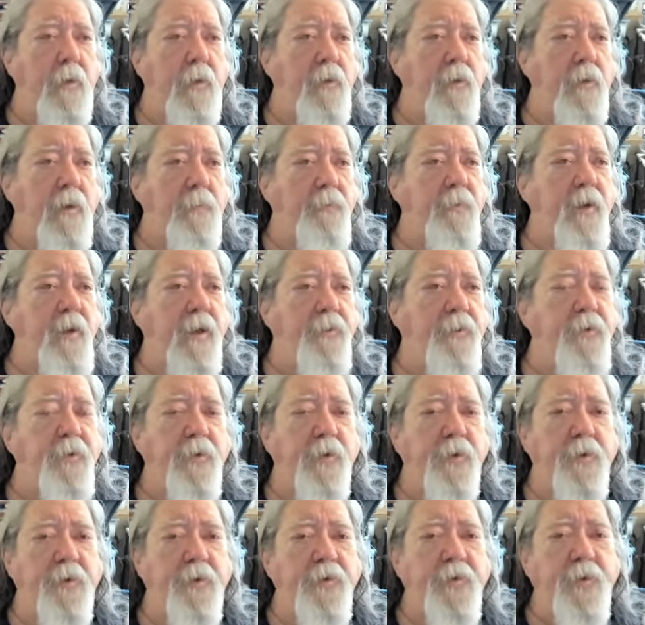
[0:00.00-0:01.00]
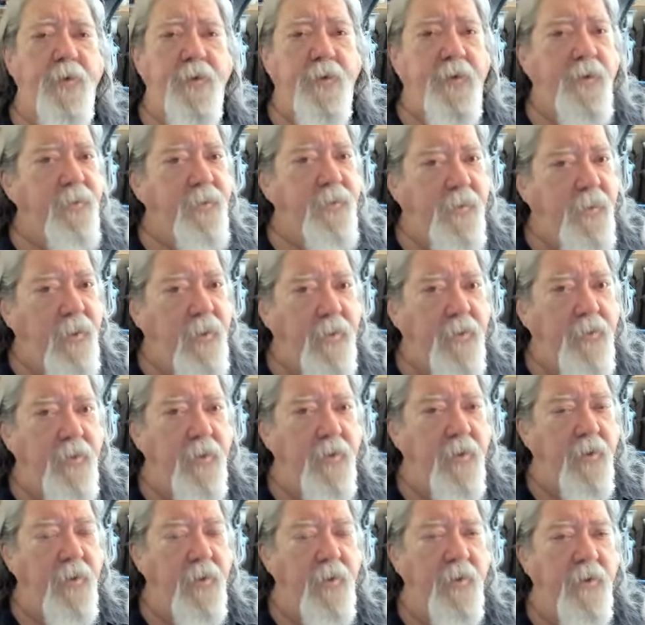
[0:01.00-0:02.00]
I'm not sure there's a
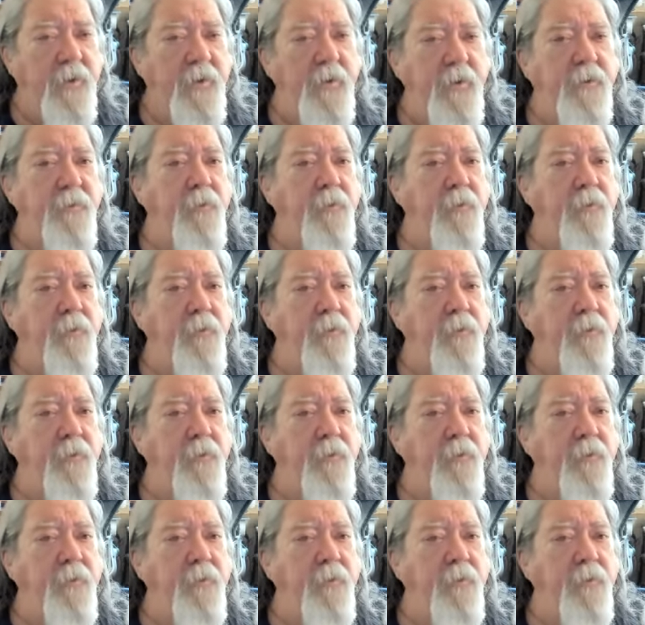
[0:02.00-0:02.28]
distinction, at least